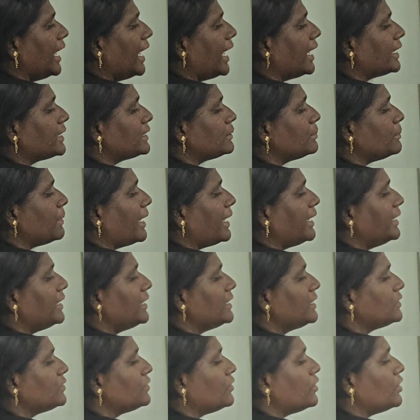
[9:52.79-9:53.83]
X
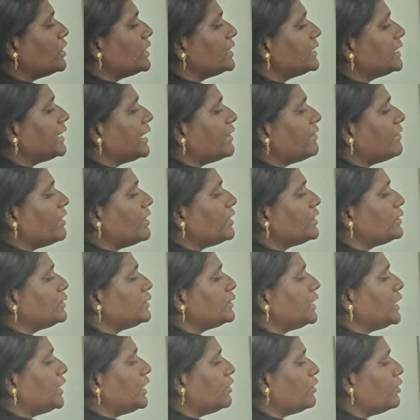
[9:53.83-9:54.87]
minus 4 is equal
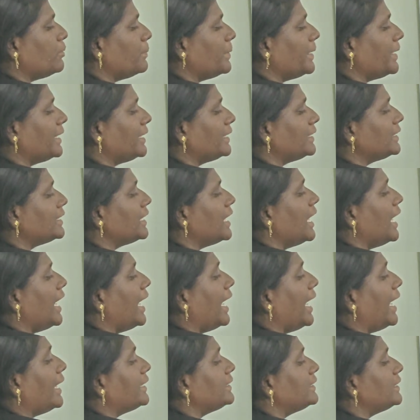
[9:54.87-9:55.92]
to 0 means
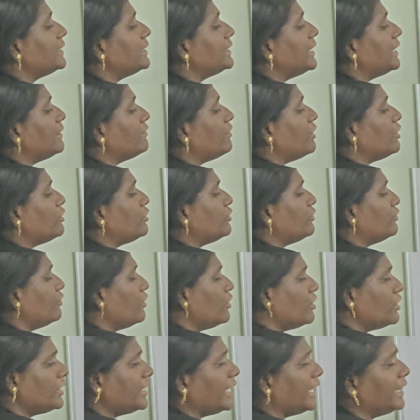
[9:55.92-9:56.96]
x is equal to 4.
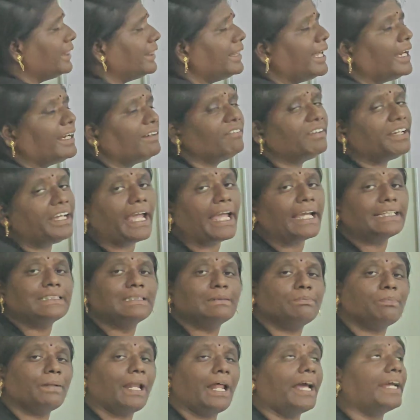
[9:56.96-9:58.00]
Till that we
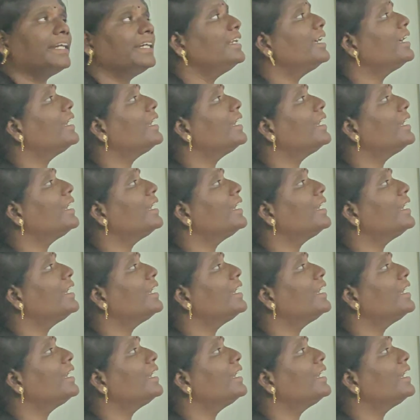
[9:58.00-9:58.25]
explained